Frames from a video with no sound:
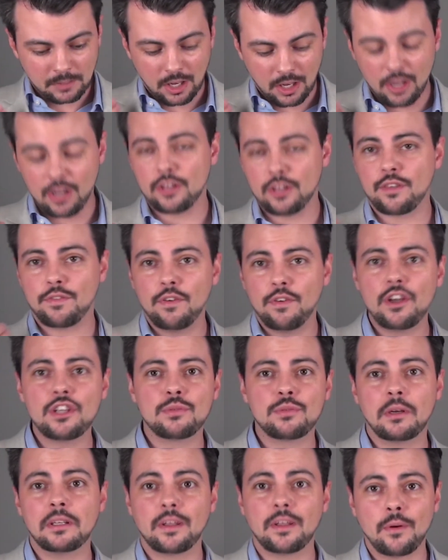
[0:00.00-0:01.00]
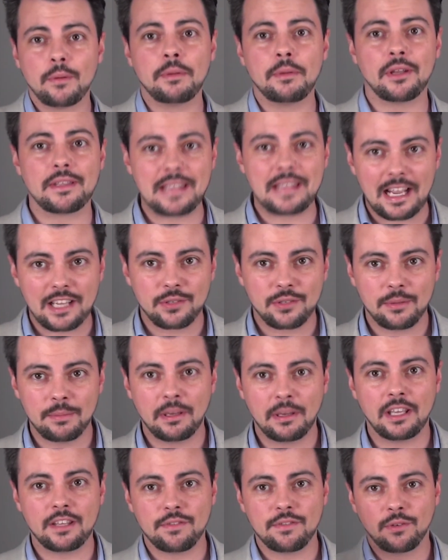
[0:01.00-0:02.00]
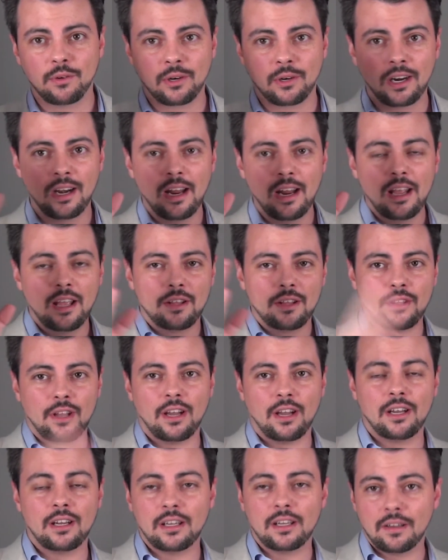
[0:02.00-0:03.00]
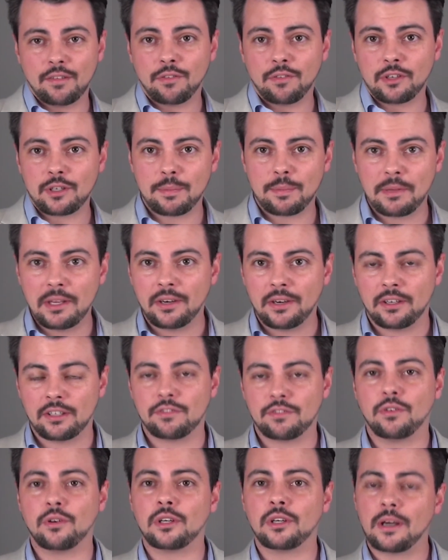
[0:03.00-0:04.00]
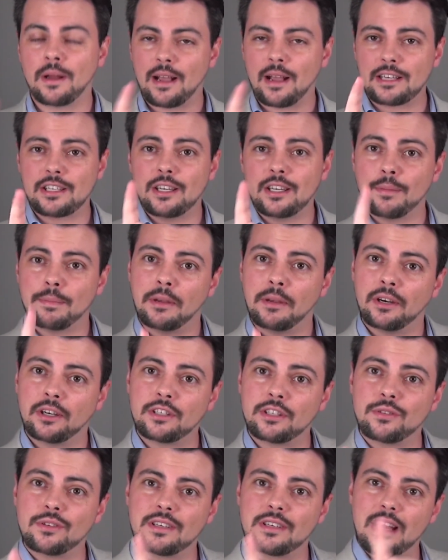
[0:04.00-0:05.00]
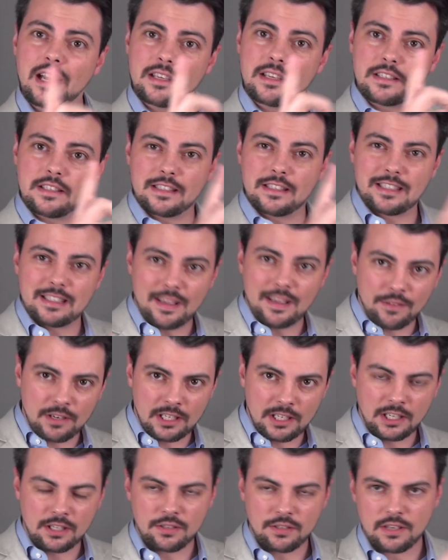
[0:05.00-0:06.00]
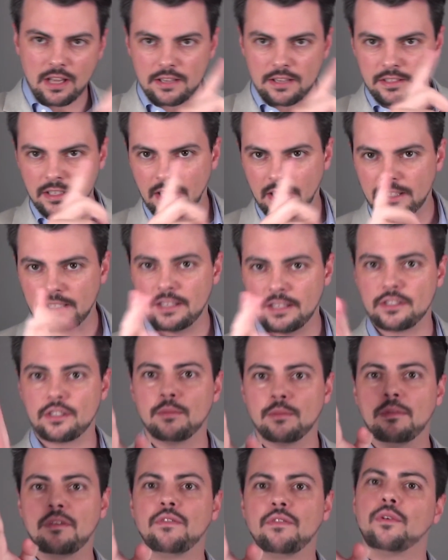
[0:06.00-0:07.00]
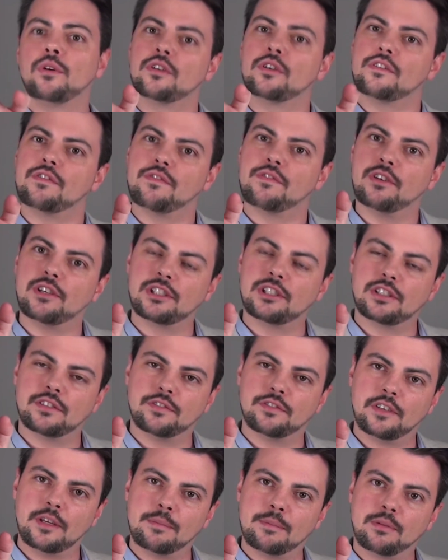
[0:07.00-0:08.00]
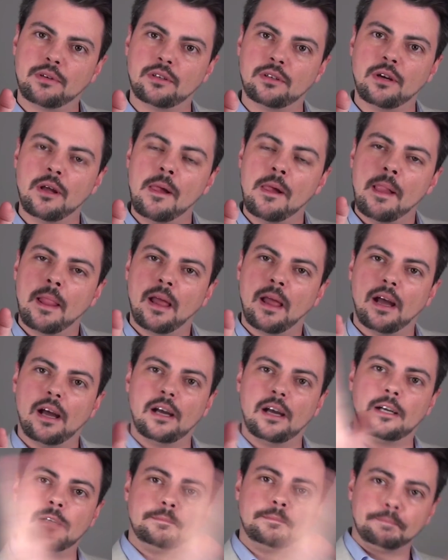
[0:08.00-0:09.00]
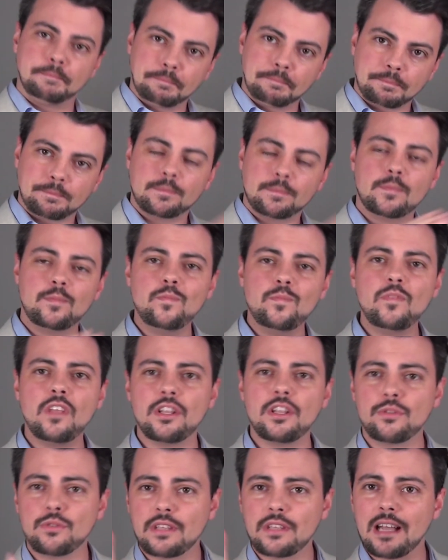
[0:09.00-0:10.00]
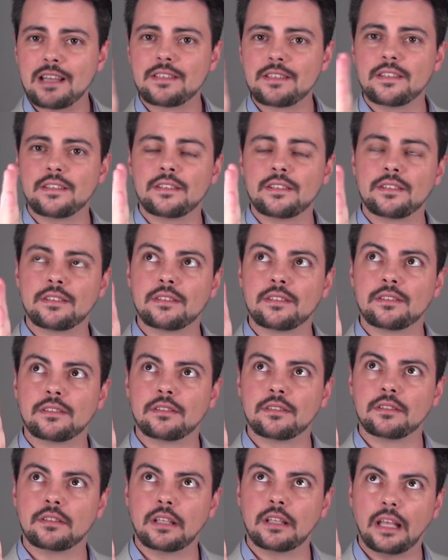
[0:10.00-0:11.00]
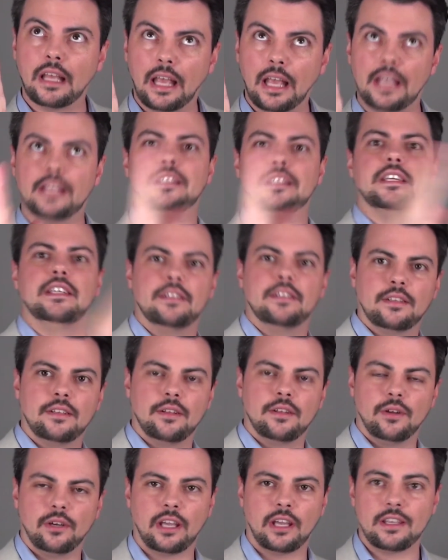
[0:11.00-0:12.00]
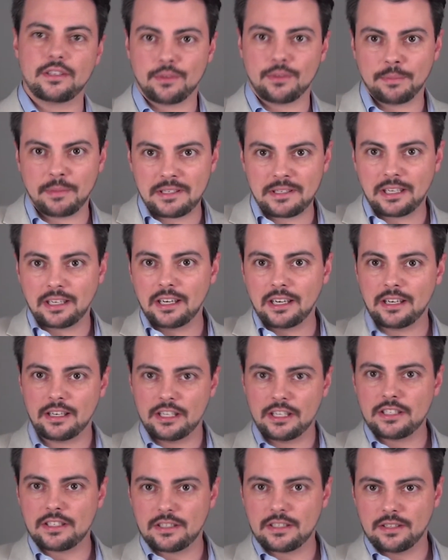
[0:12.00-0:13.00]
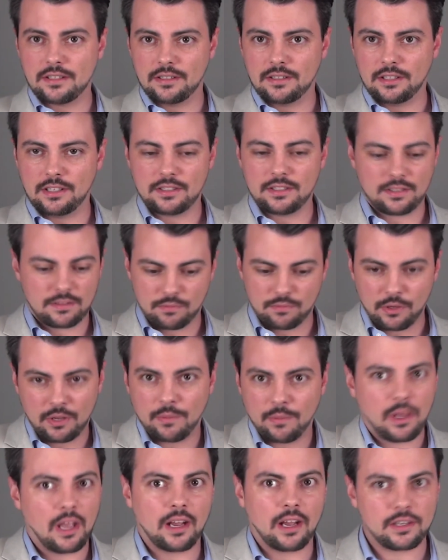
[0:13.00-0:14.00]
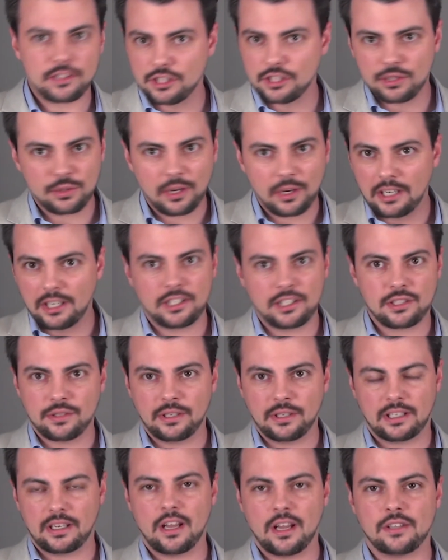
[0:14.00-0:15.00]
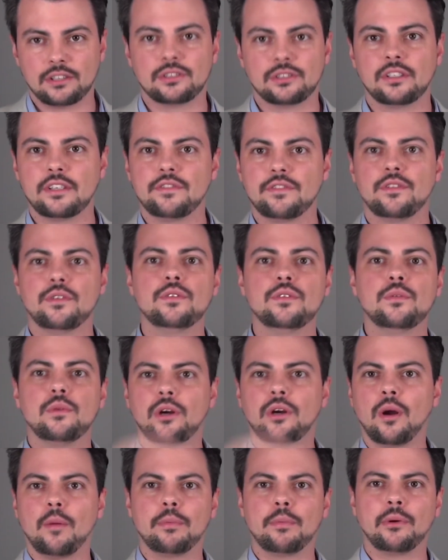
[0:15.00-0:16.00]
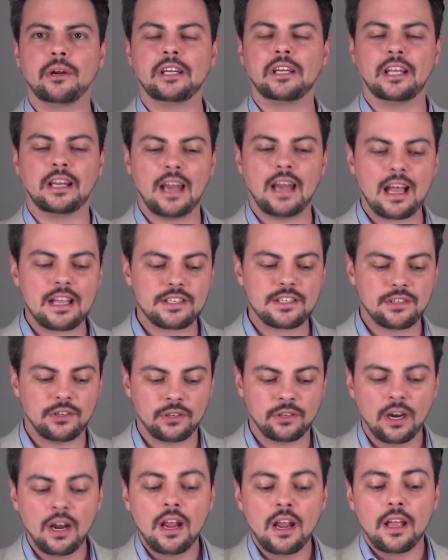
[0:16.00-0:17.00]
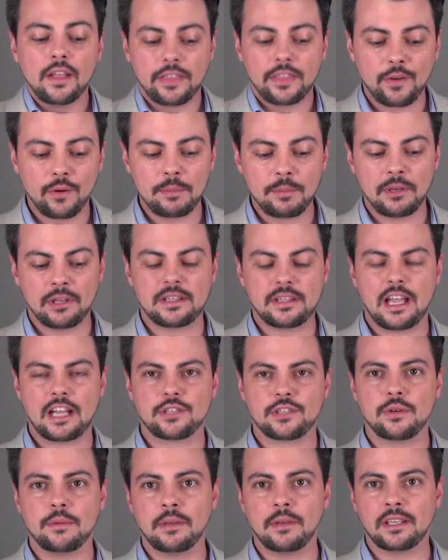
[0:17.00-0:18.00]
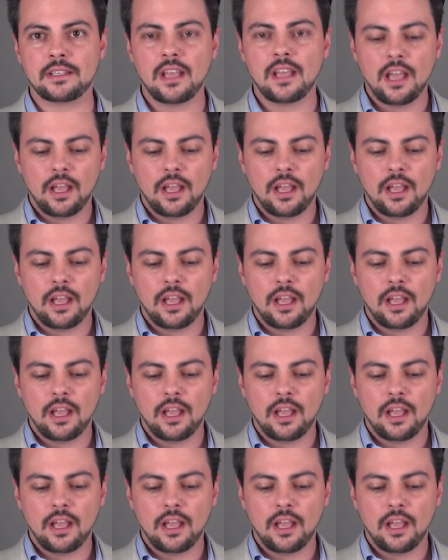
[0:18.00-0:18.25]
The first one, there will be a tax rebate for the period, for actually the period 2017-2018, so before the 1st of April 2018. Okay, so basically we are straight into it now. So if you were operating last year, there will be a tax rebate.